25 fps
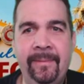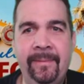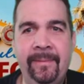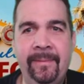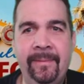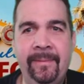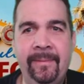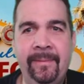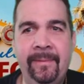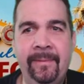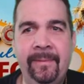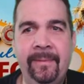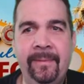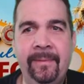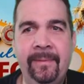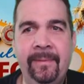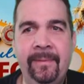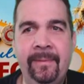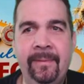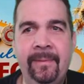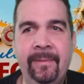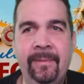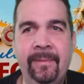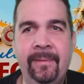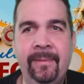
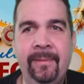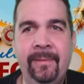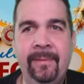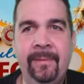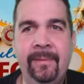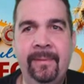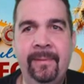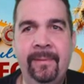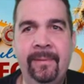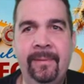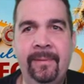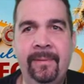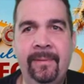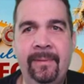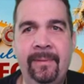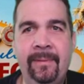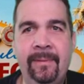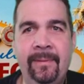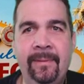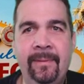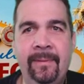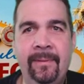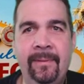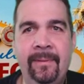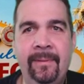
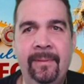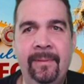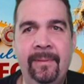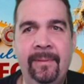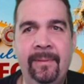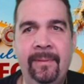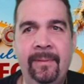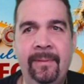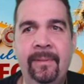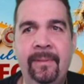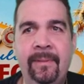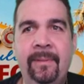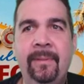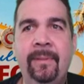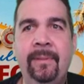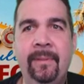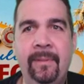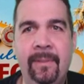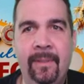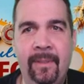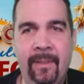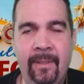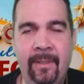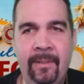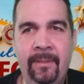
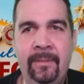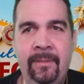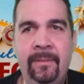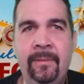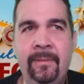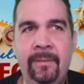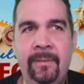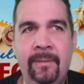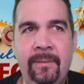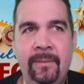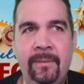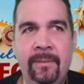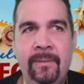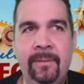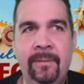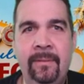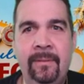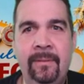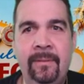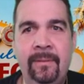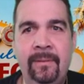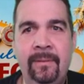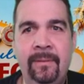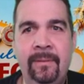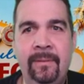
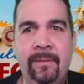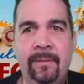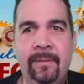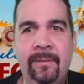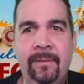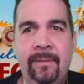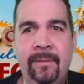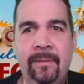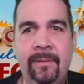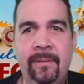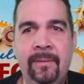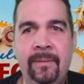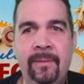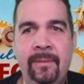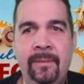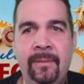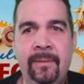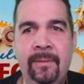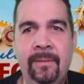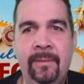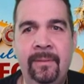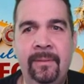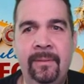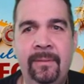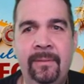
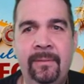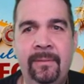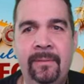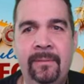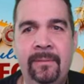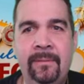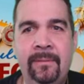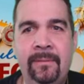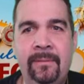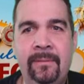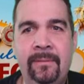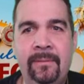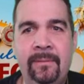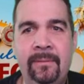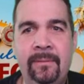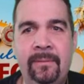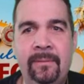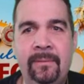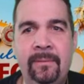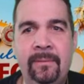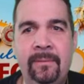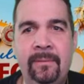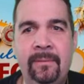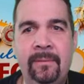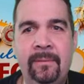
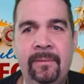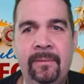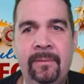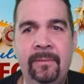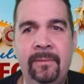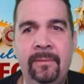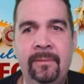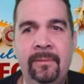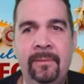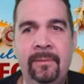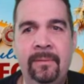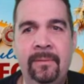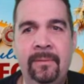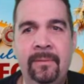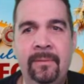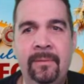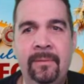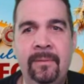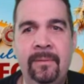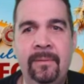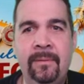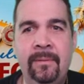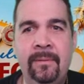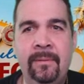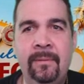
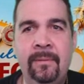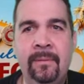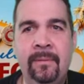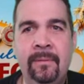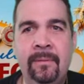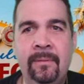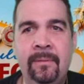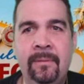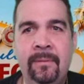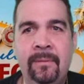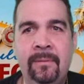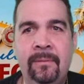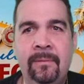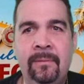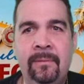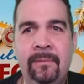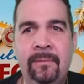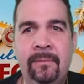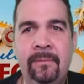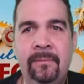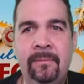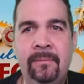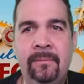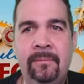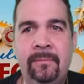[no speech]